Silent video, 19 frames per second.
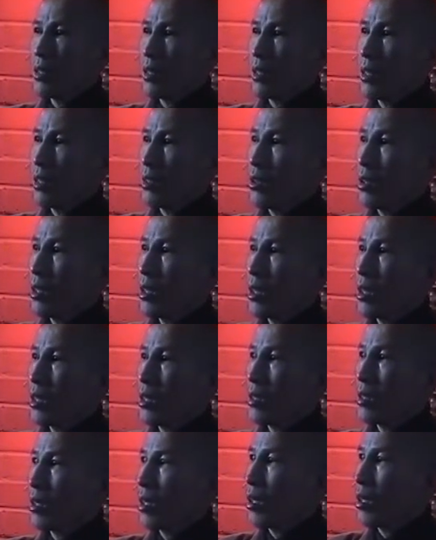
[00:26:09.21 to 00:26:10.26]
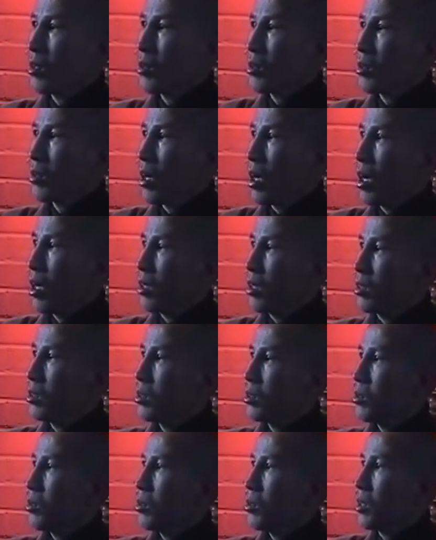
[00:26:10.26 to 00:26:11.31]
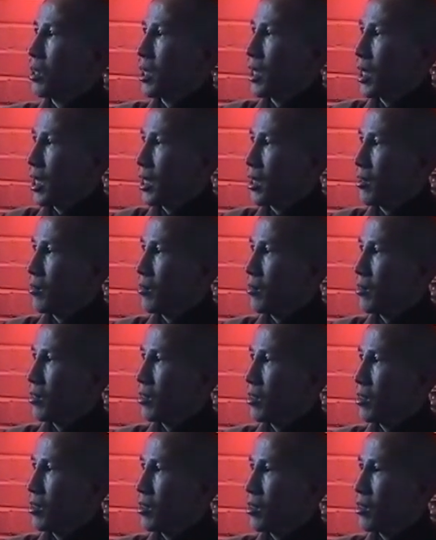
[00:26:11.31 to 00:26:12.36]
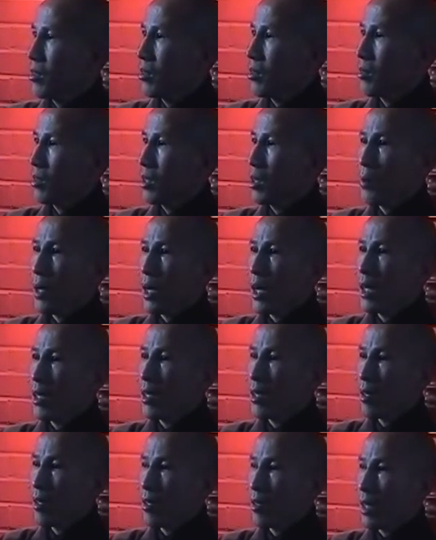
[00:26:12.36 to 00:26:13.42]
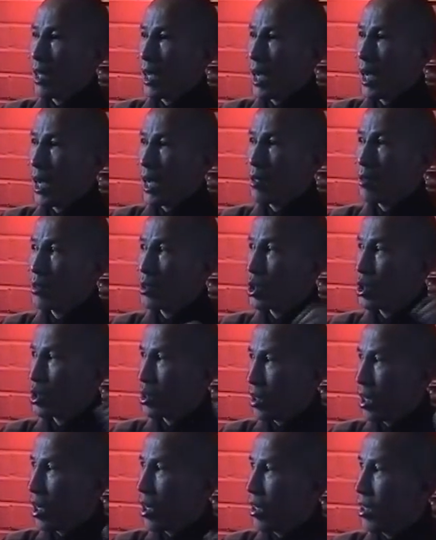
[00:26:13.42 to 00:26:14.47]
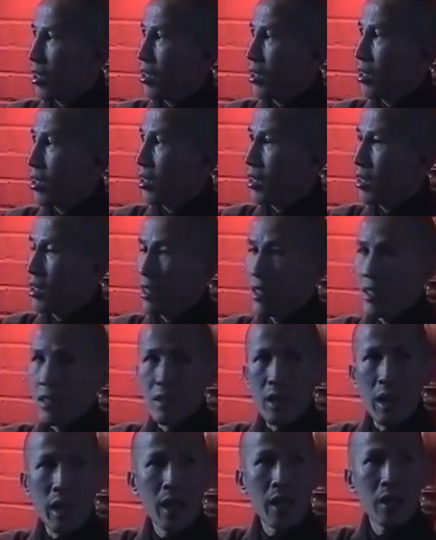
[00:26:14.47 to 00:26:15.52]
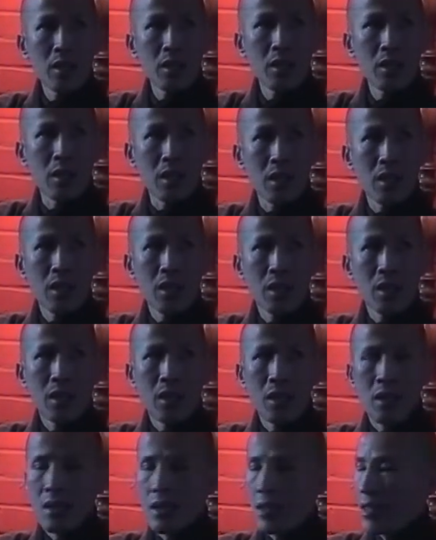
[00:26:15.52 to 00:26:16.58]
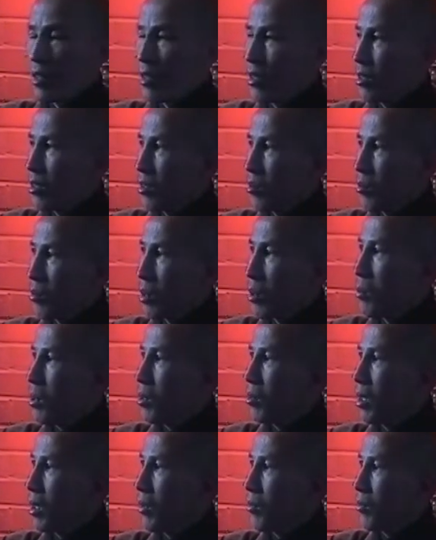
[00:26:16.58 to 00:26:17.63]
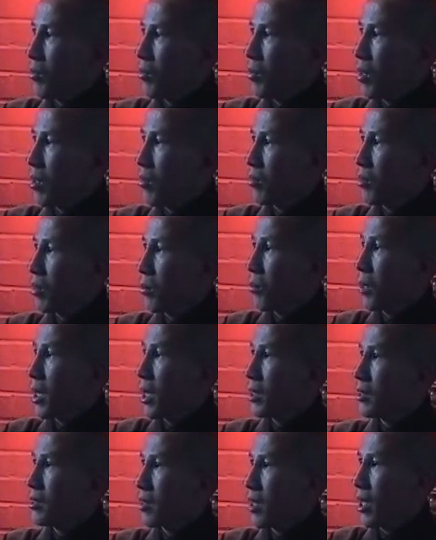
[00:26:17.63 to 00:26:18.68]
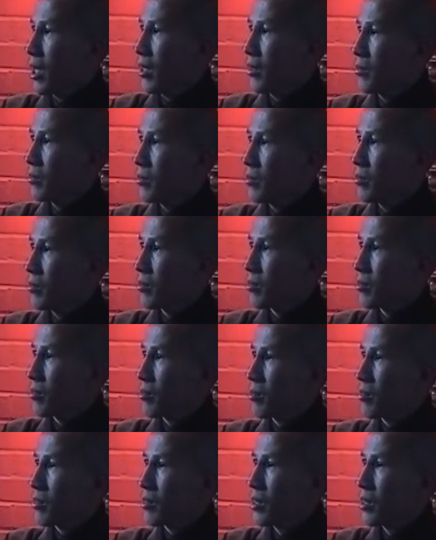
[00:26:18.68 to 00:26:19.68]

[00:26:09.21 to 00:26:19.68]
That person doesn't need to go to all the school again. Depend on how strong the energy be built up from the past life.